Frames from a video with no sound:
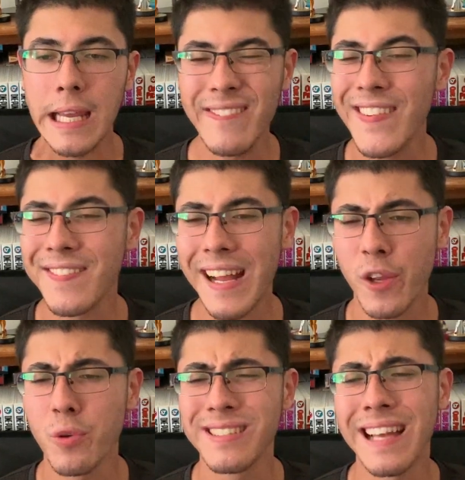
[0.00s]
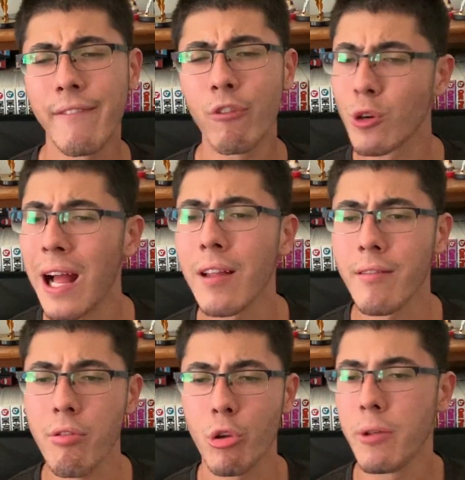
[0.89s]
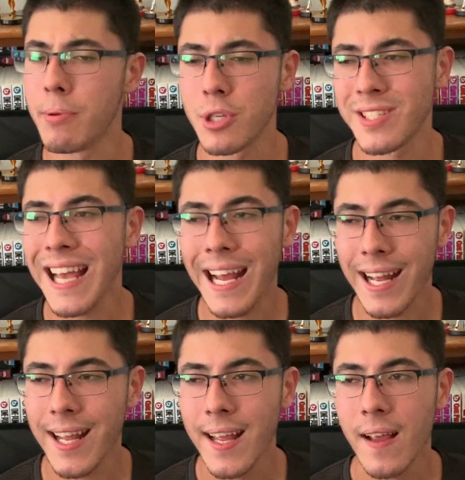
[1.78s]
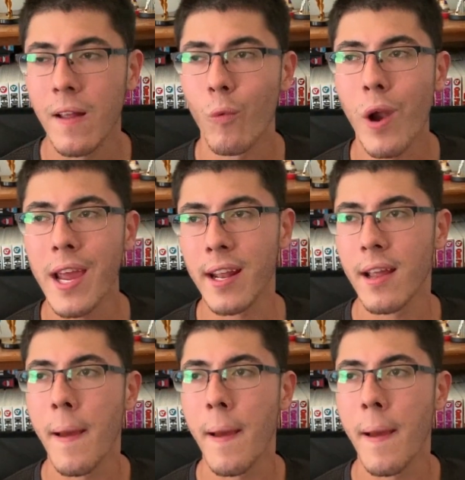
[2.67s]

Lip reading: even if Deku is at full Caling 30%, right?